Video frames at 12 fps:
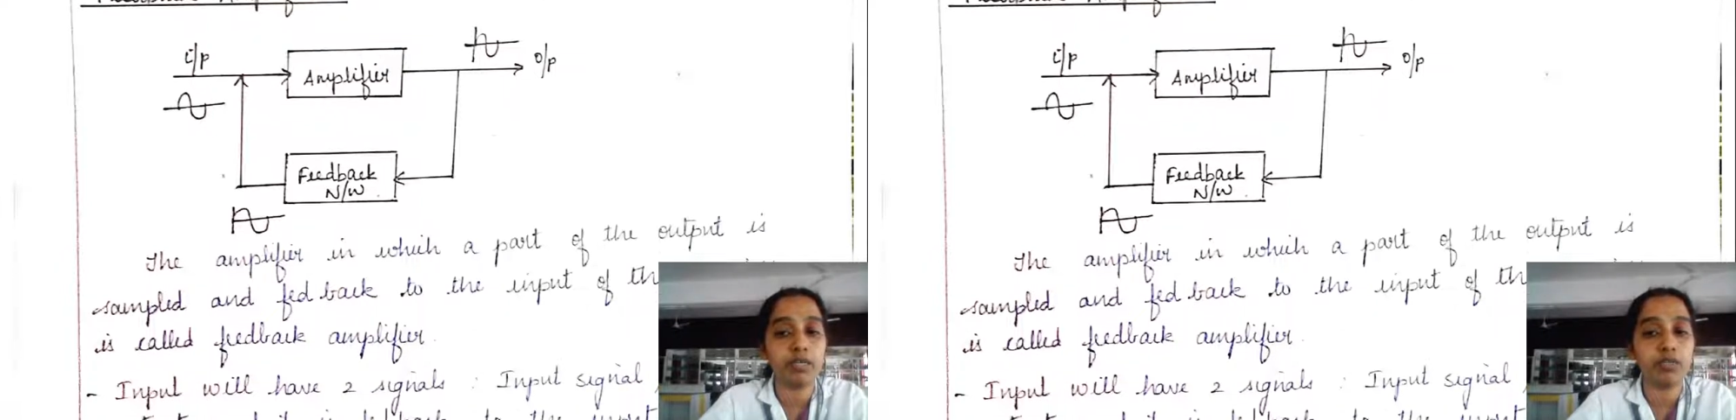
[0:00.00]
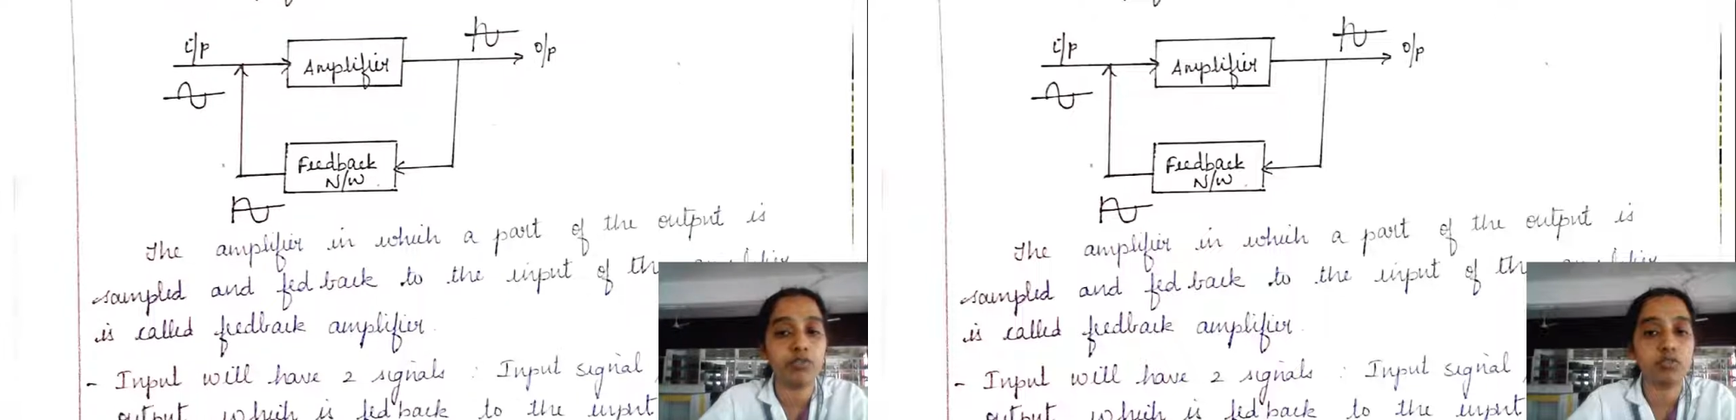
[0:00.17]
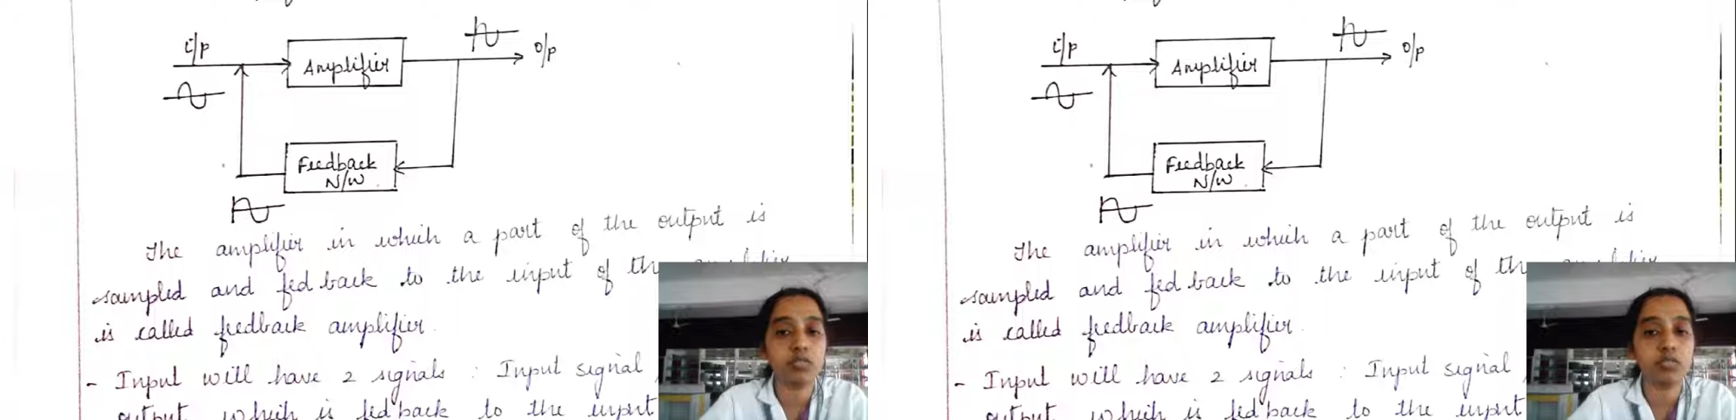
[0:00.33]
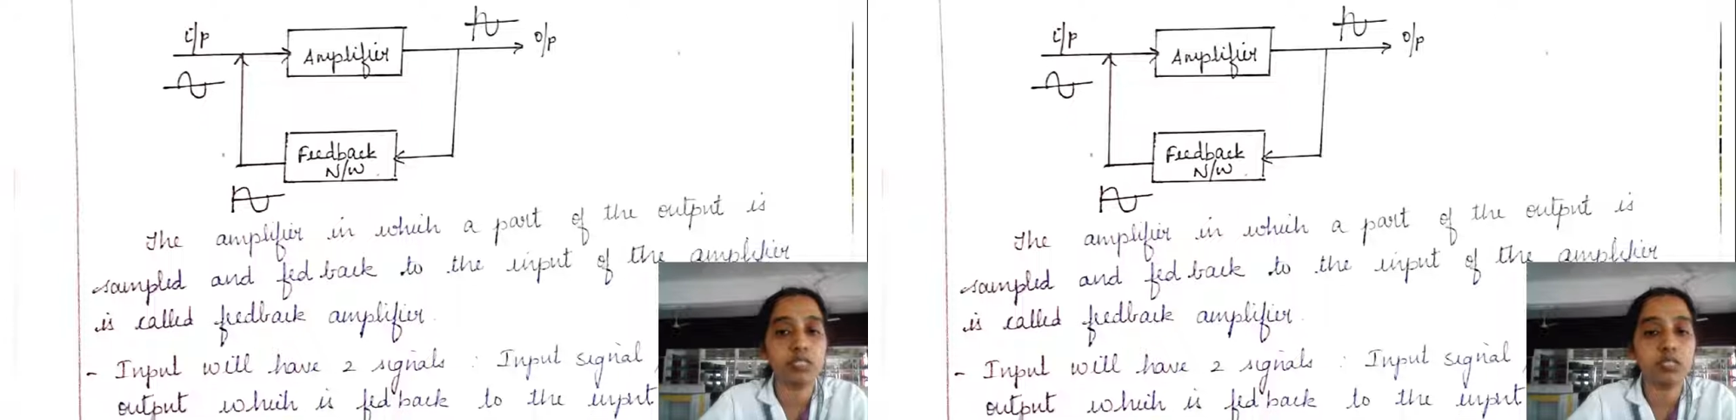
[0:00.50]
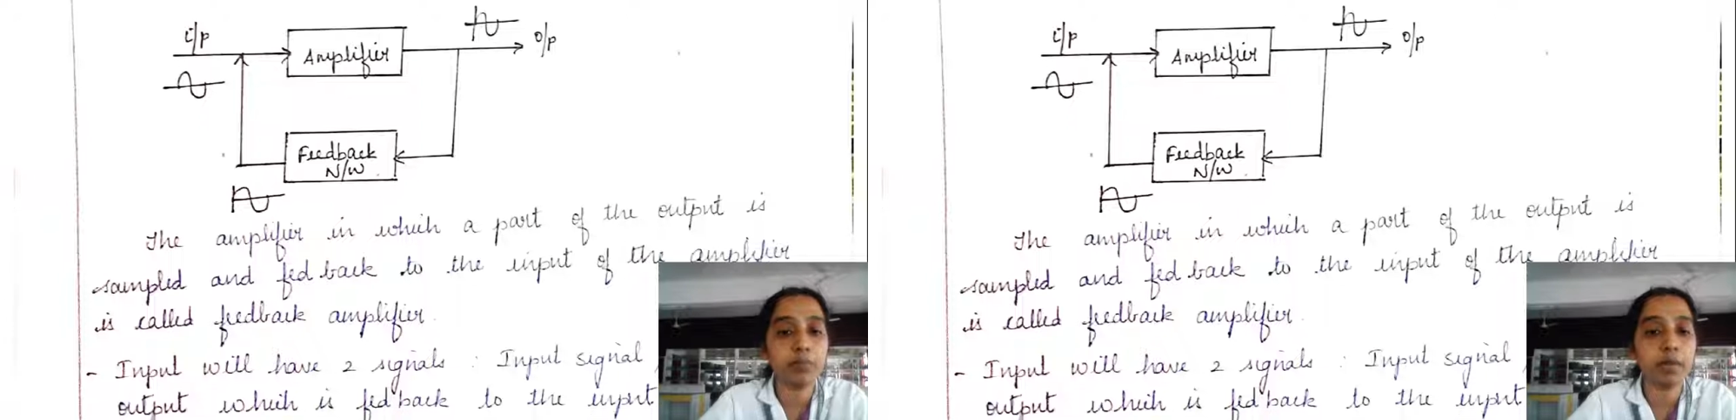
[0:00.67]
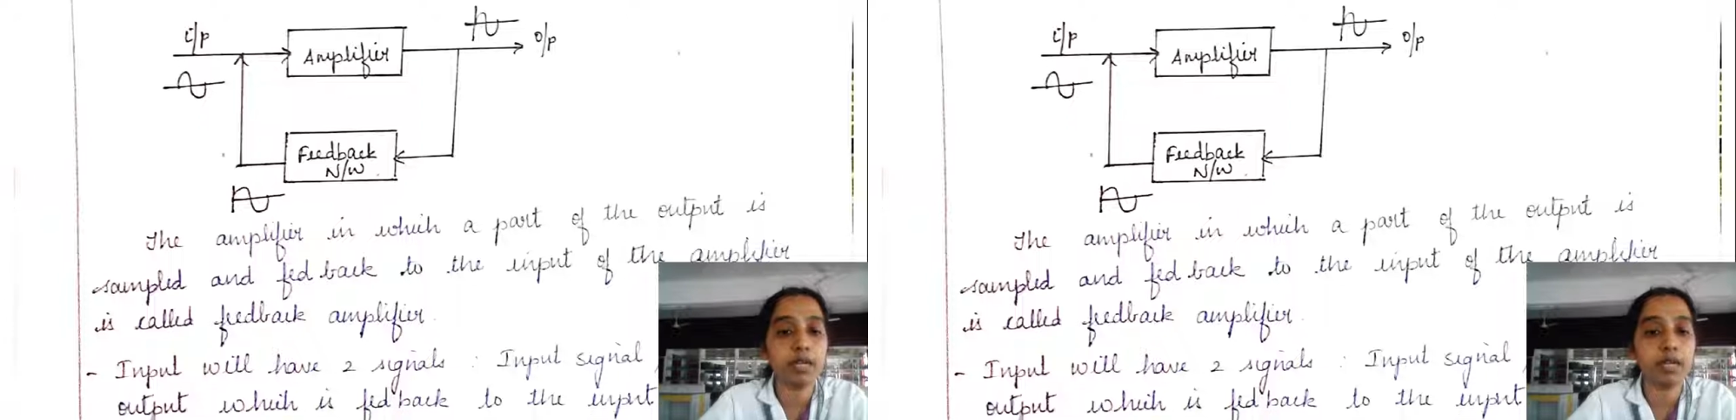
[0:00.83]
So
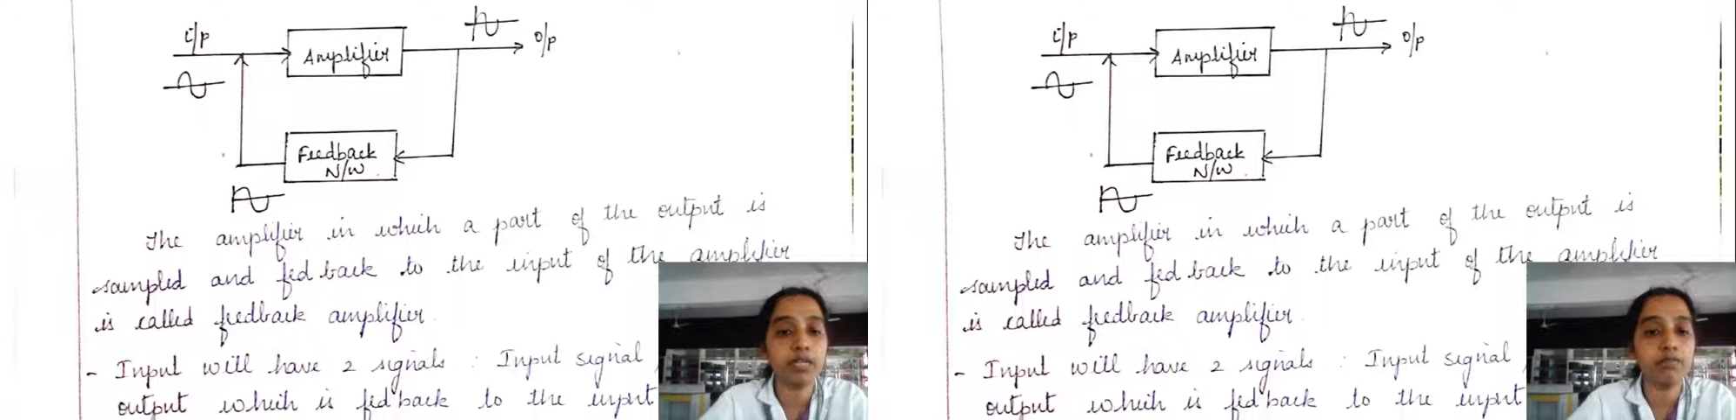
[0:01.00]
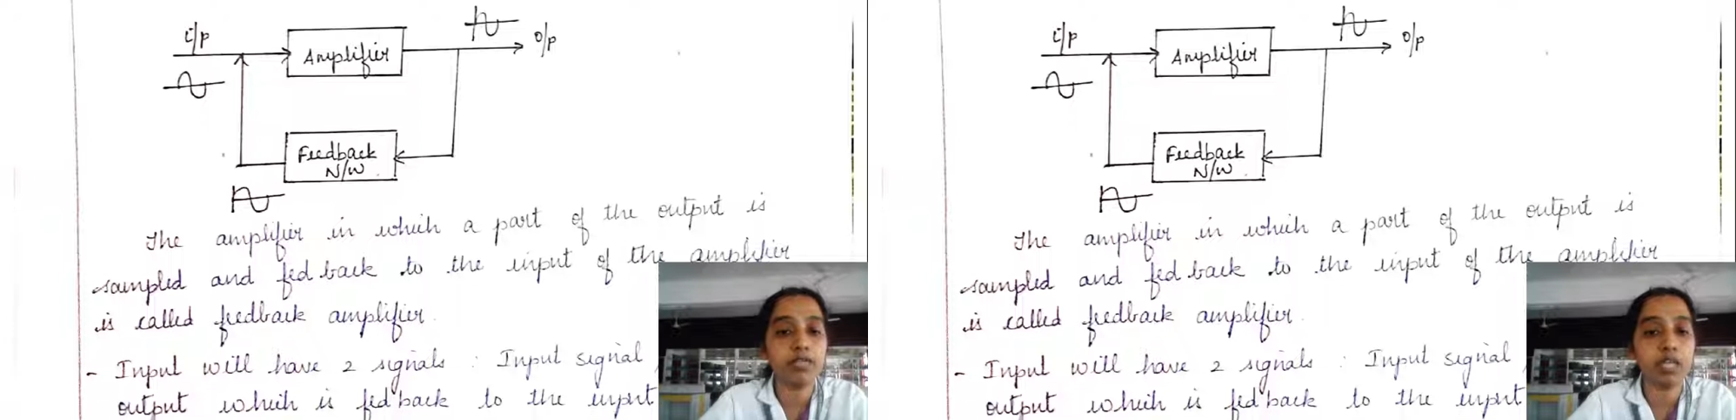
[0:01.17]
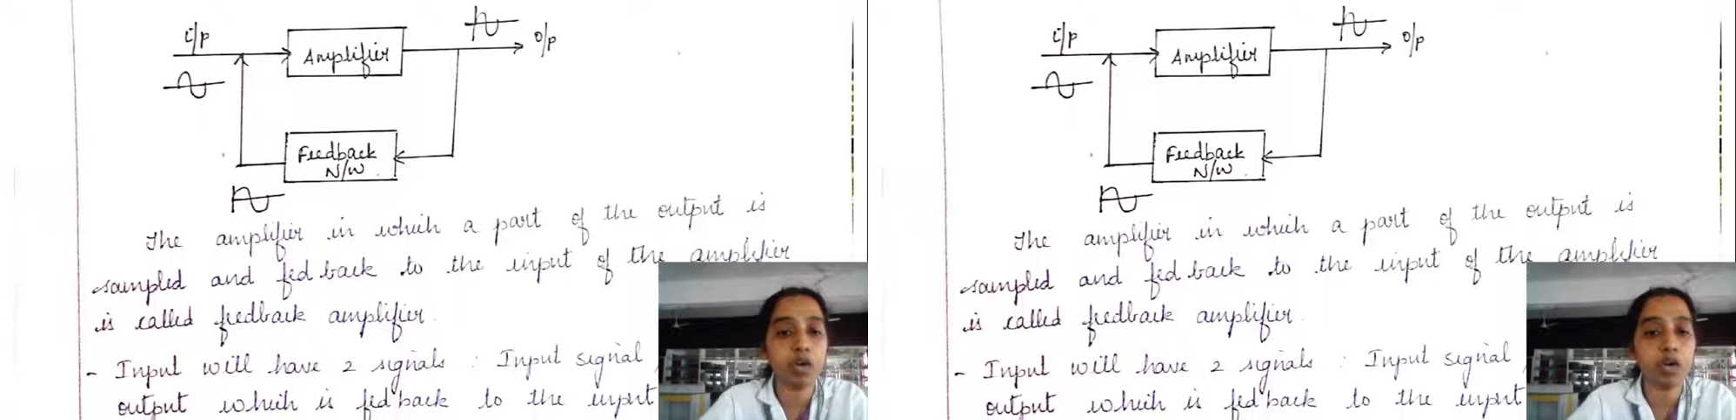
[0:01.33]
this part of the